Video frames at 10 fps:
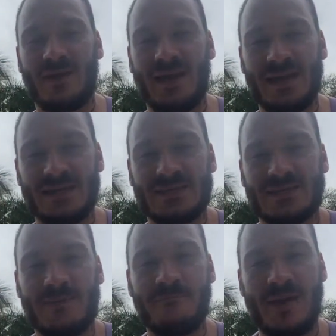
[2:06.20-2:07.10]
Carrey
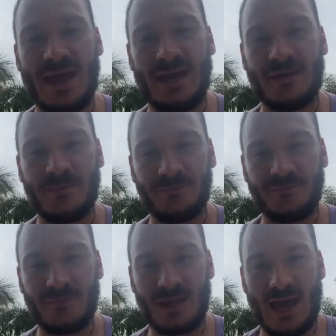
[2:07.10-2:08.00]
is the main
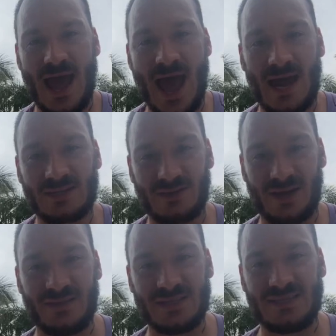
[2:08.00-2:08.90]

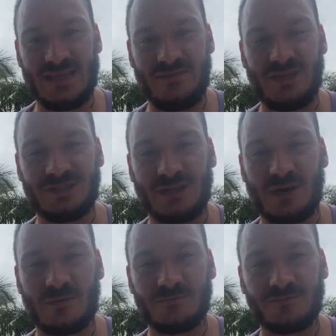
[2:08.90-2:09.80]
actor in this TV
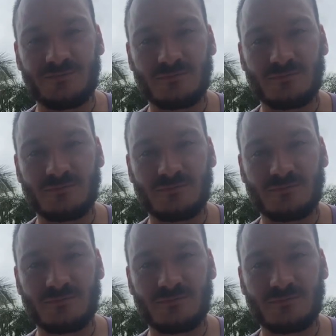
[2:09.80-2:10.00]
show